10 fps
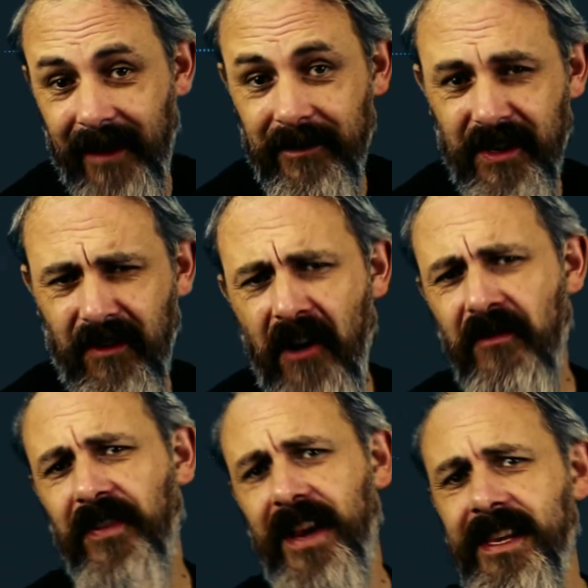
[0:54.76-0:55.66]
So
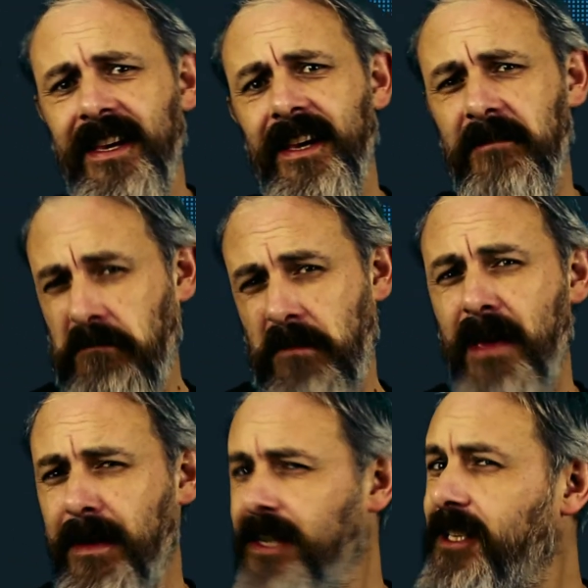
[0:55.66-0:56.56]
hopefully,
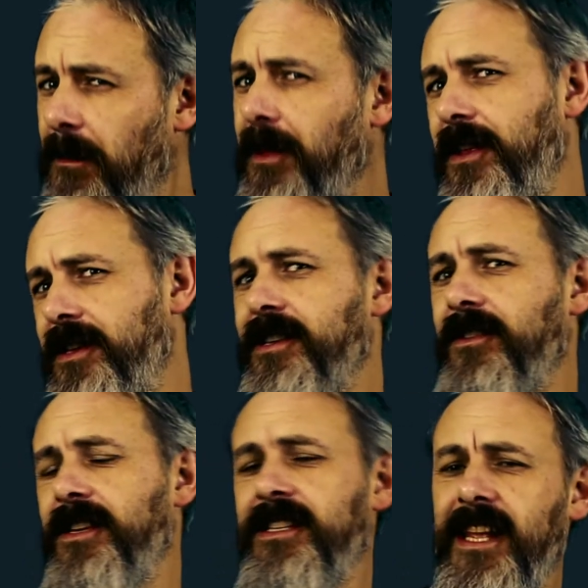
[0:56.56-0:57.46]
maybe some of this
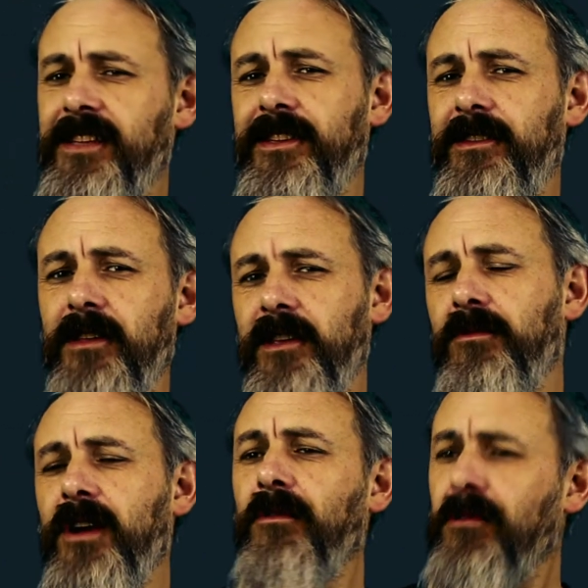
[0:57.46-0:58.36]
on this list that
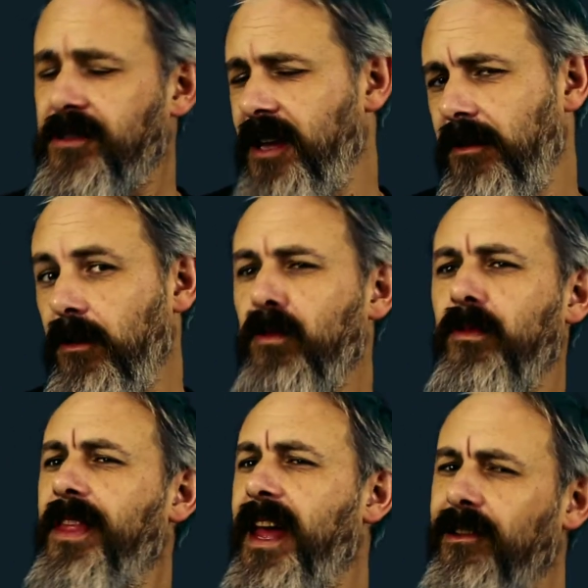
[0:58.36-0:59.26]
you will go also,
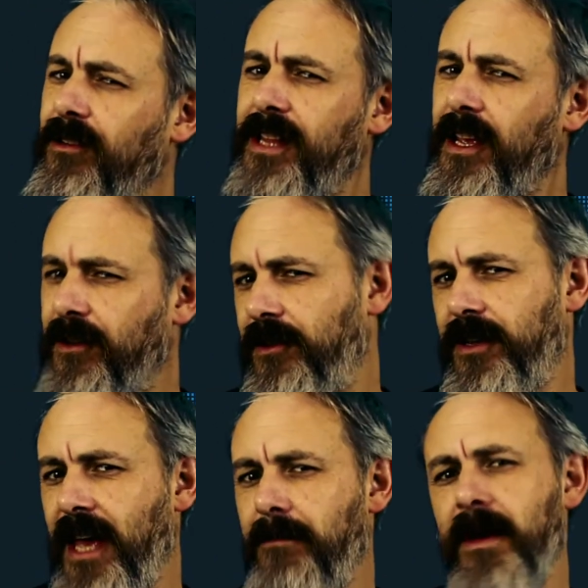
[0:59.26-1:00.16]
oh, that looks like a
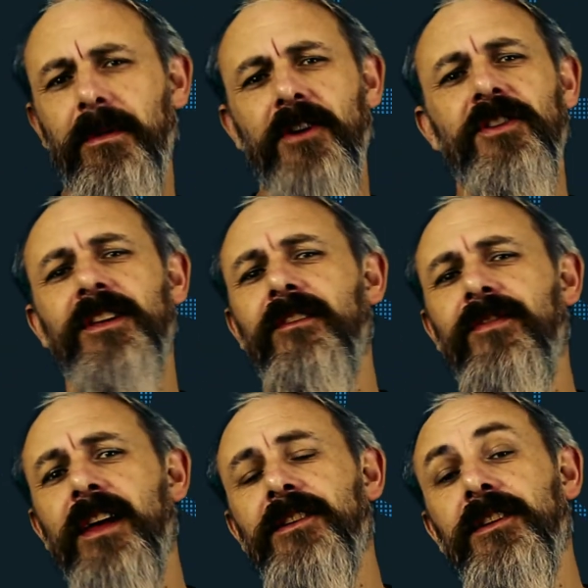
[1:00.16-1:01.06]
good game. Maybe I should
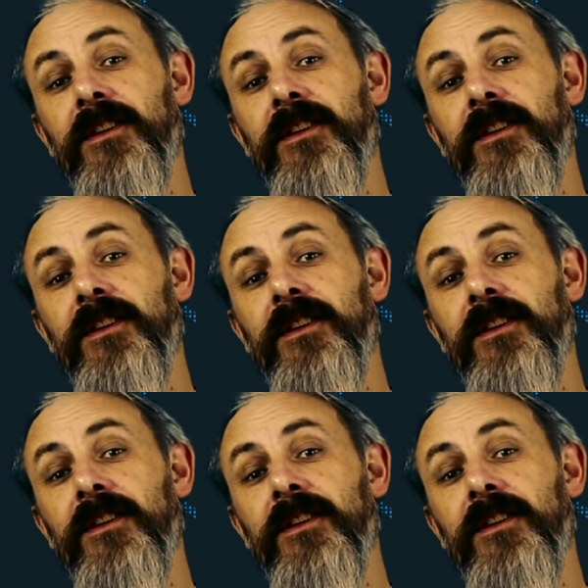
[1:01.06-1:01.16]
give that a